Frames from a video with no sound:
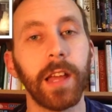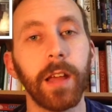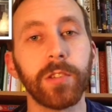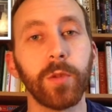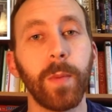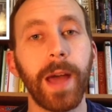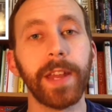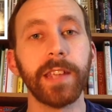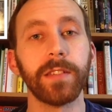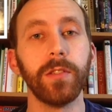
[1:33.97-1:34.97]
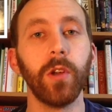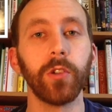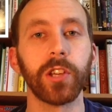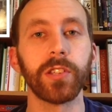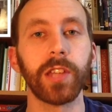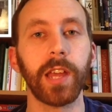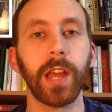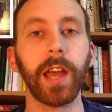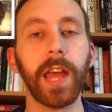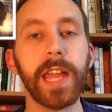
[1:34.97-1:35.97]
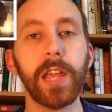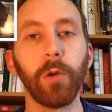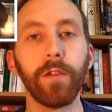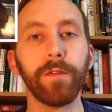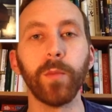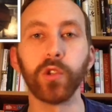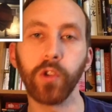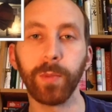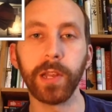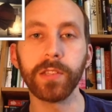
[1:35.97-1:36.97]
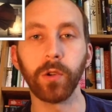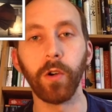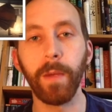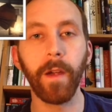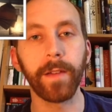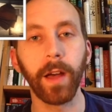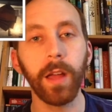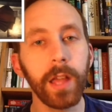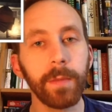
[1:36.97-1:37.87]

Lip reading: Superman is not just a hero for Metropolis or America,